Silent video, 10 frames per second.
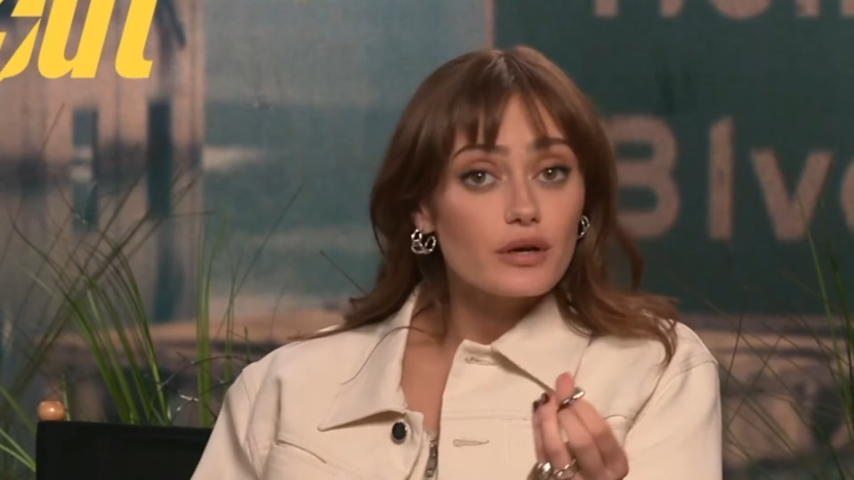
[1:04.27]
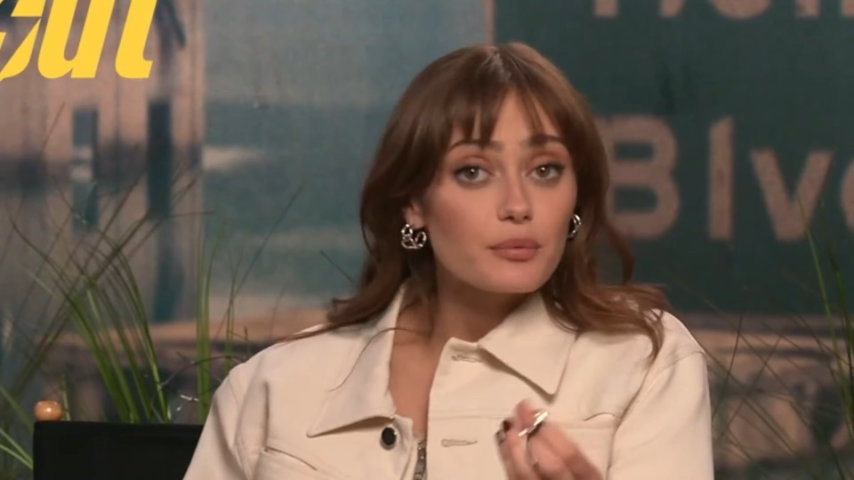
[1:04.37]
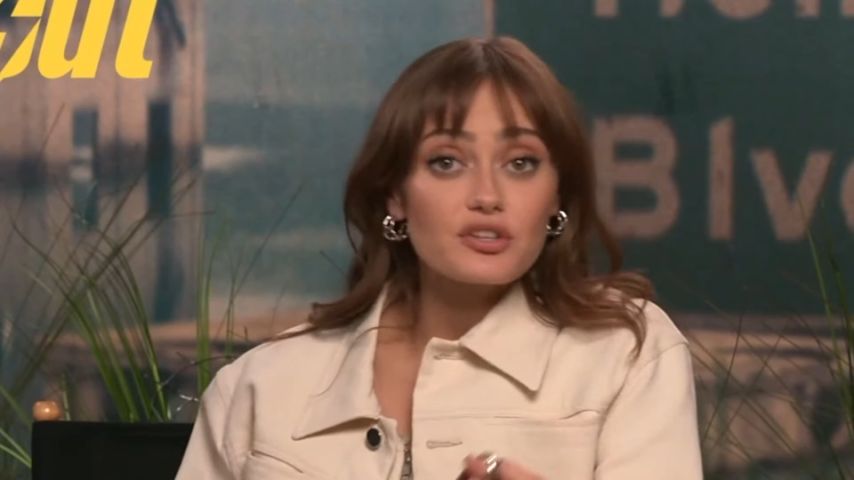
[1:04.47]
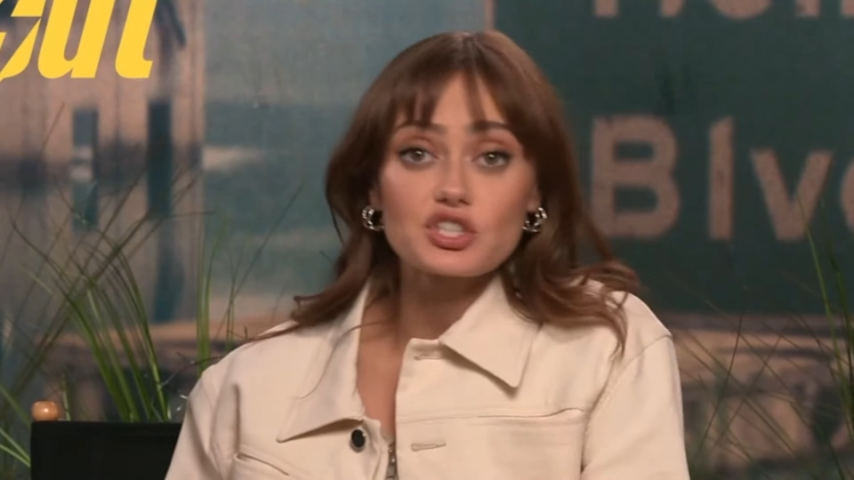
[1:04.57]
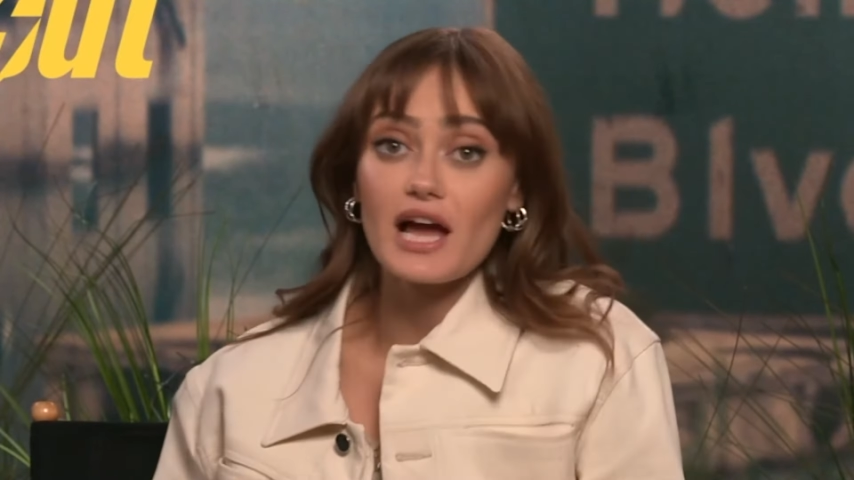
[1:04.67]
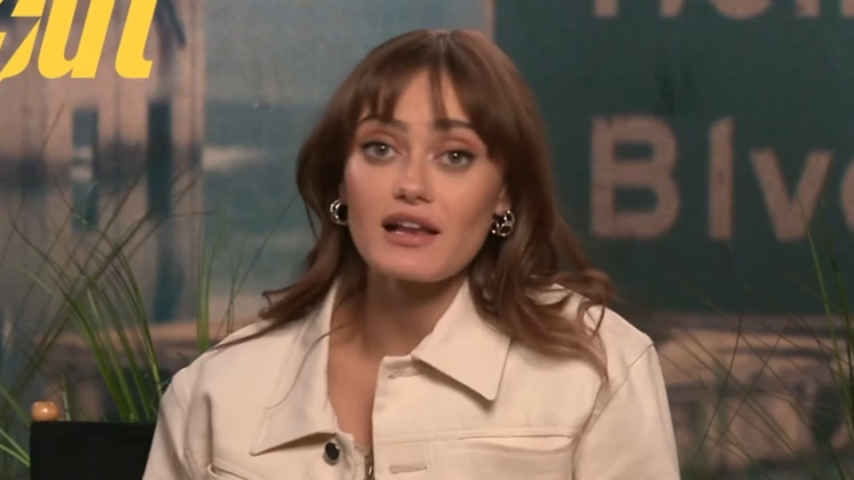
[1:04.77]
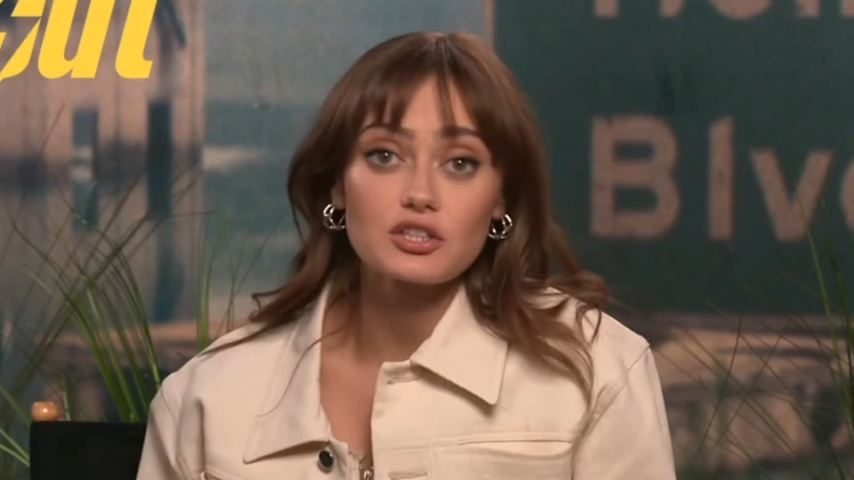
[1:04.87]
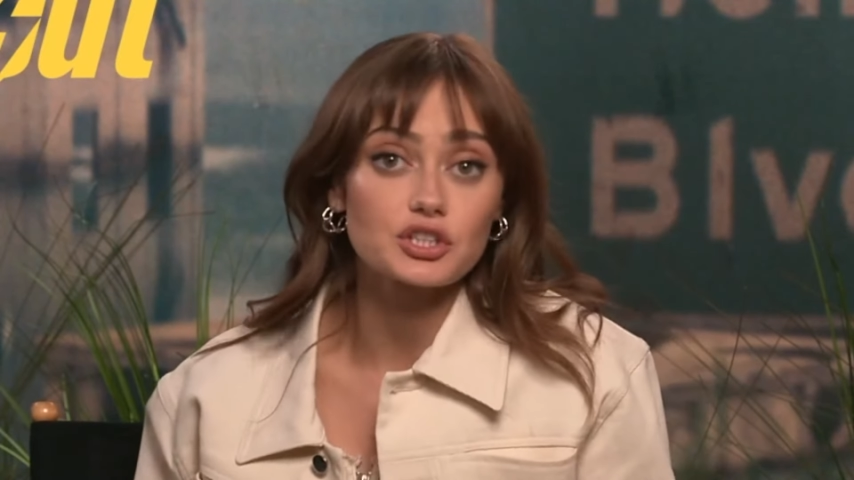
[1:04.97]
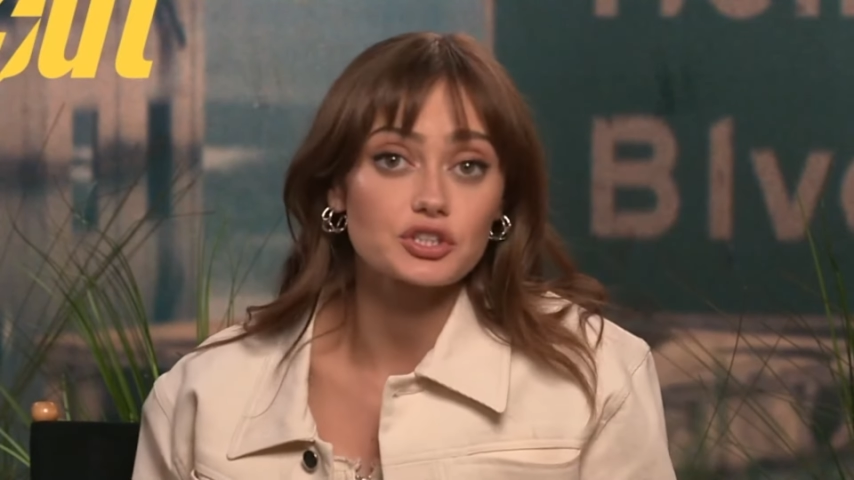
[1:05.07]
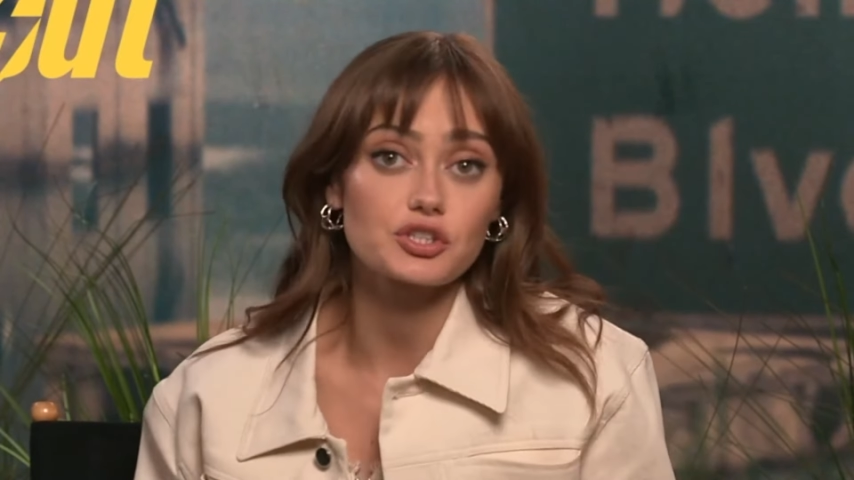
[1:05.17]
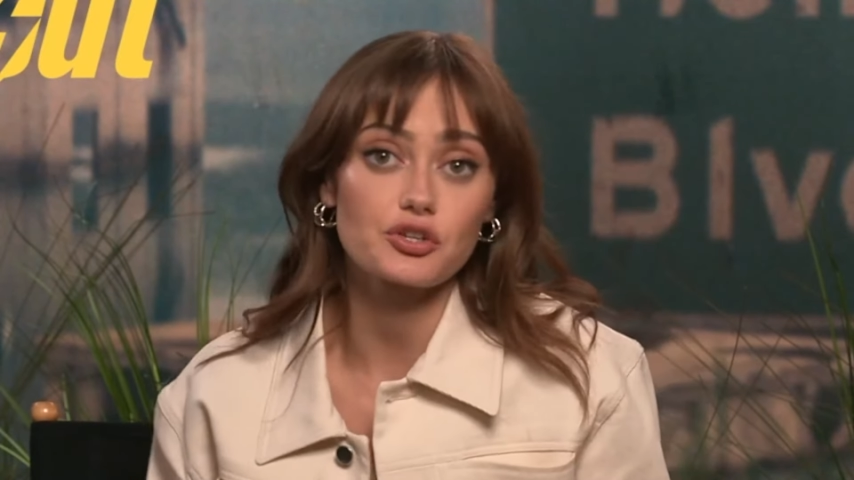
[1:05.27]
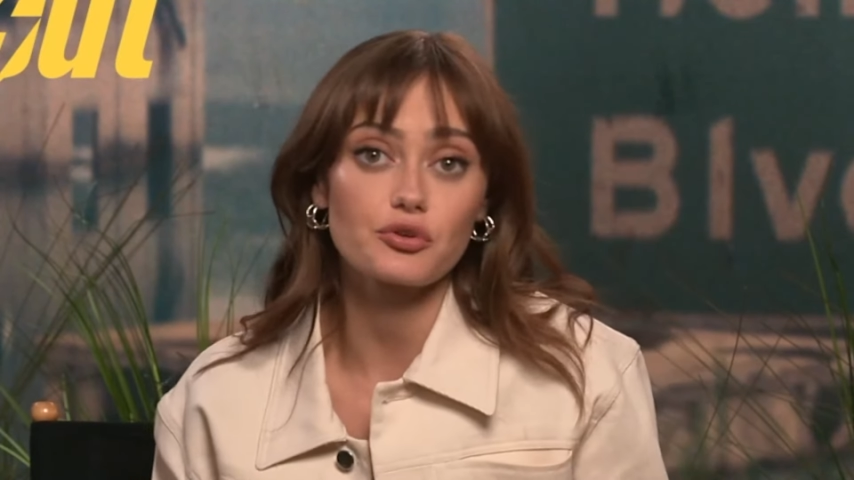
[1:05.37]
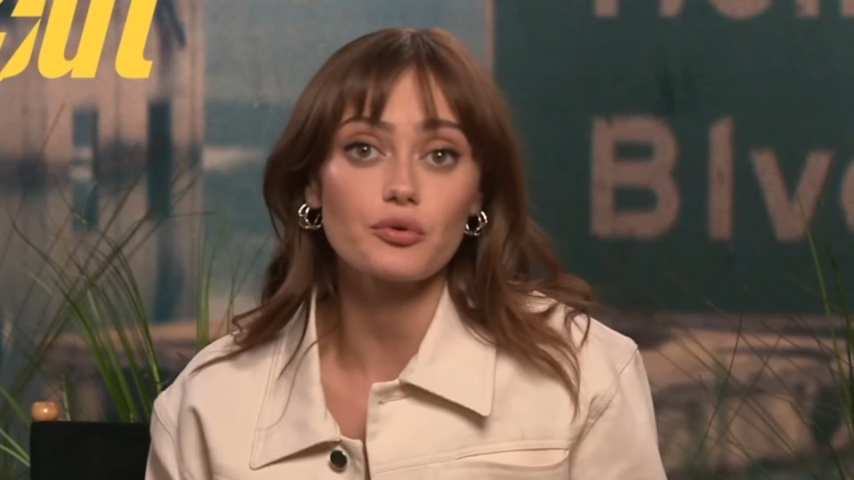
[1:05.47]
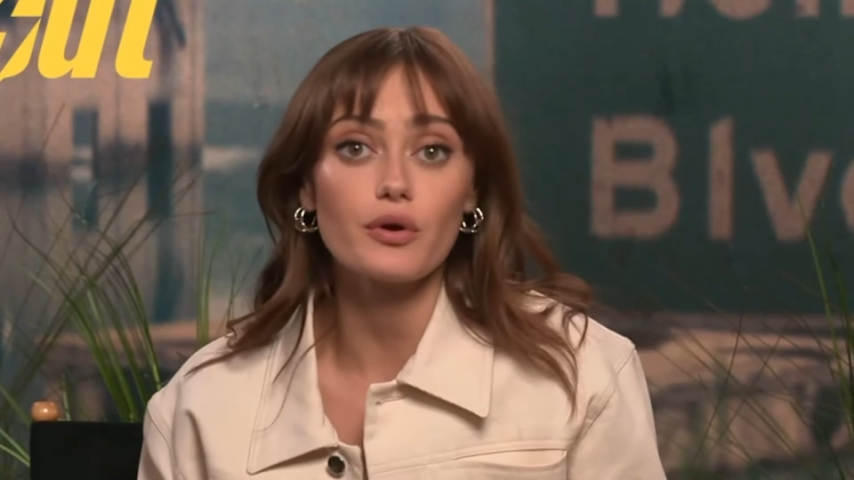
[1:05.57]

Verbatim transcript: It was a challenging shoot.